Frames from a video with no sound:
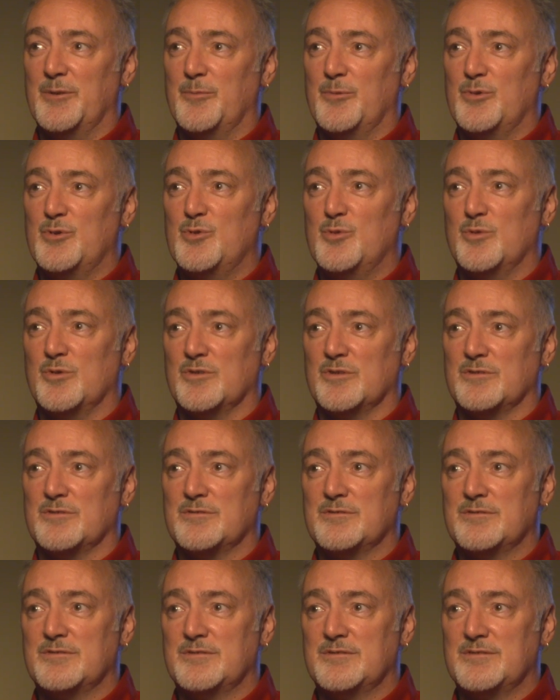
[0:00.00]
who were
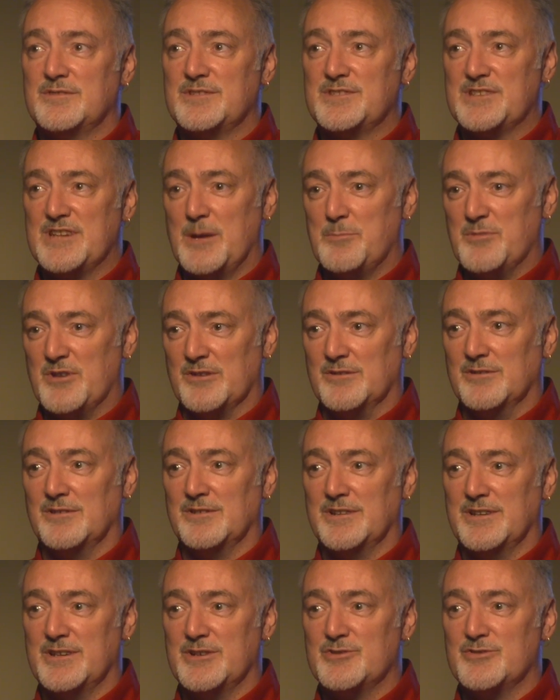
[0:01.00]

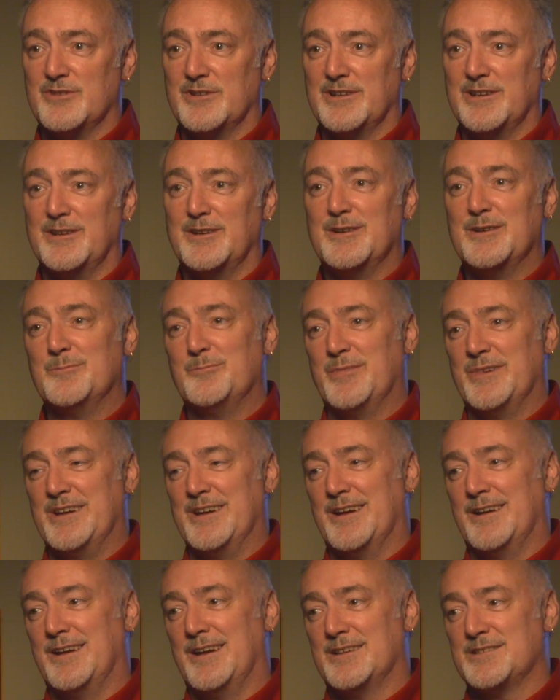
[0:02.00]
skeptical initially,
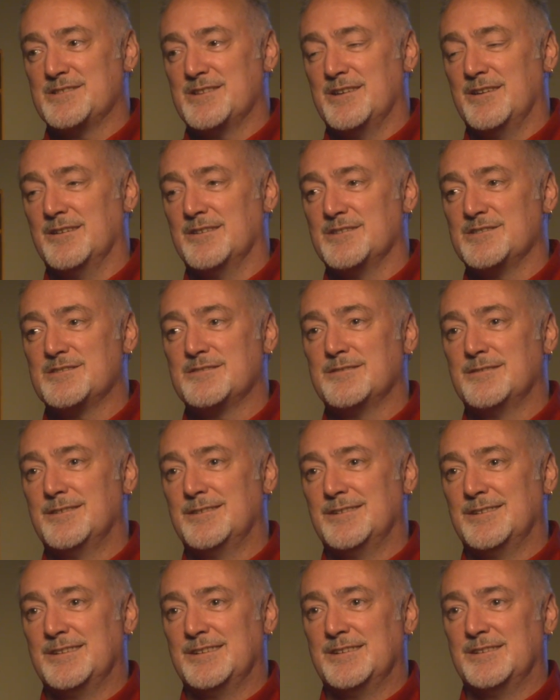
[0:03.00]
began asking us,
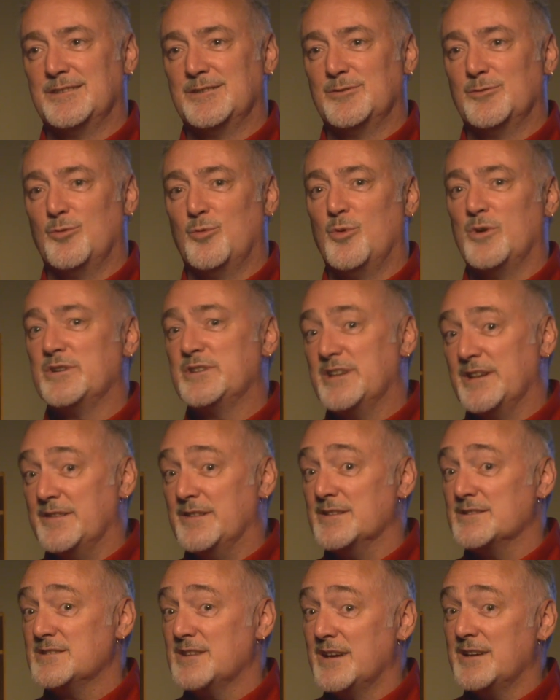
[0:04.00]
what did
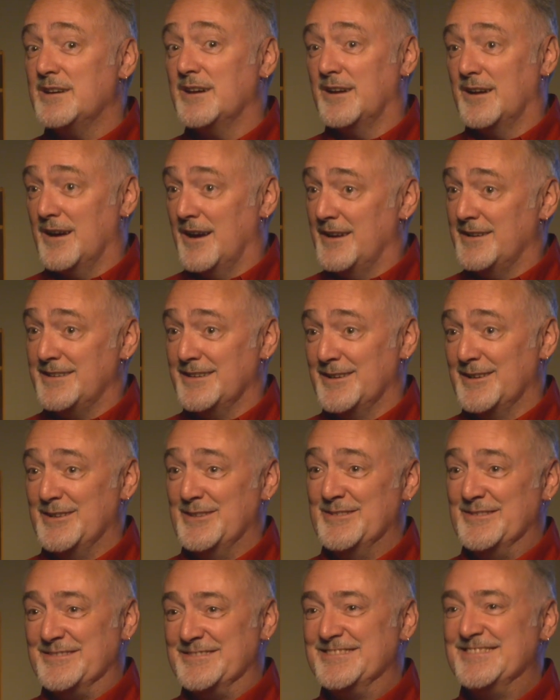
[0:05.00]
the psychic guy tell
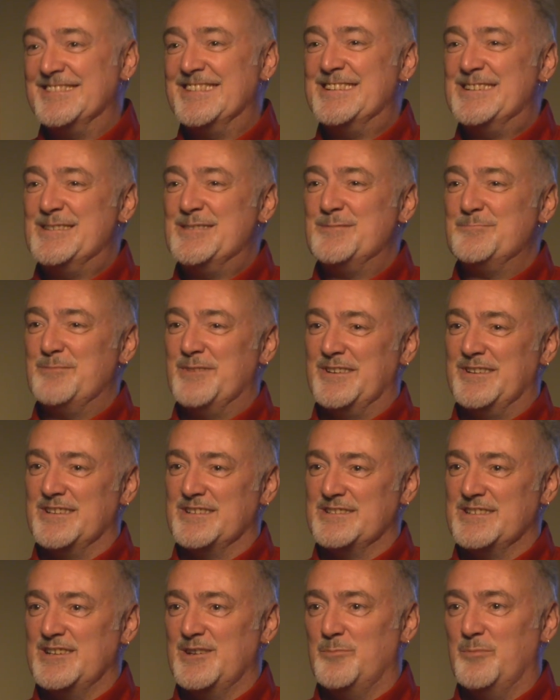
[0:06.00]
you?
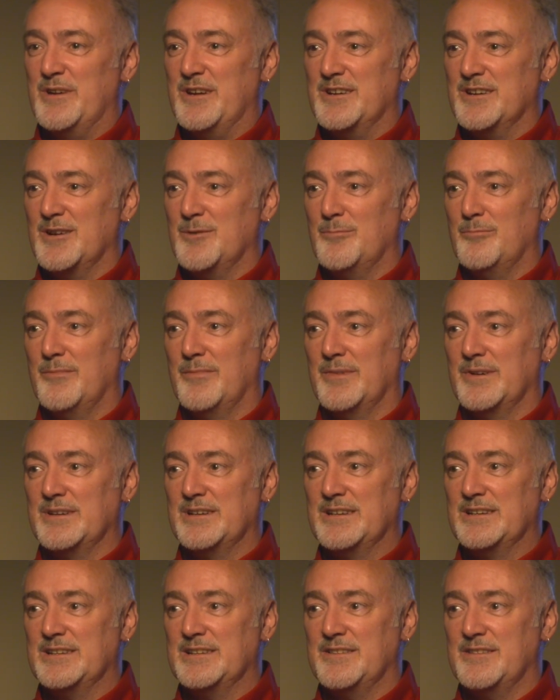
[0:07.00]
Because he had become,
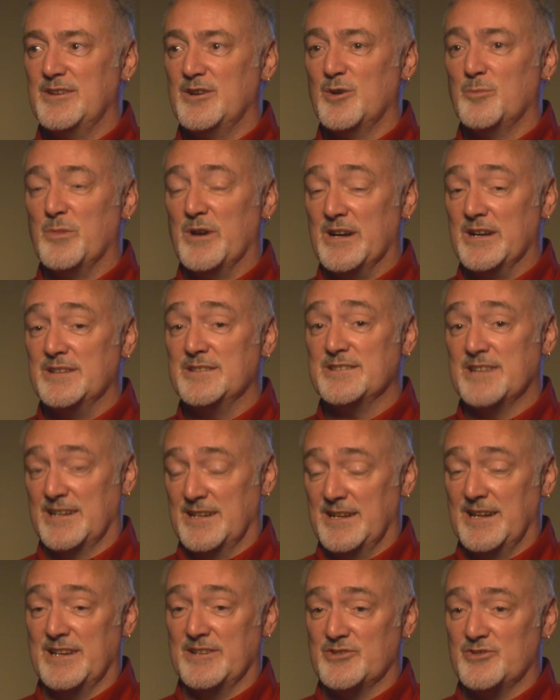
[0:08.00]
in their minds,
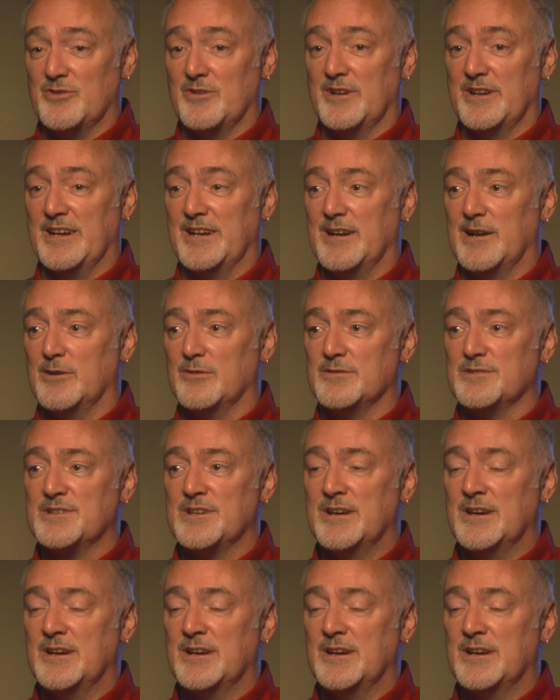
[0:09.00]
and certainly in ours,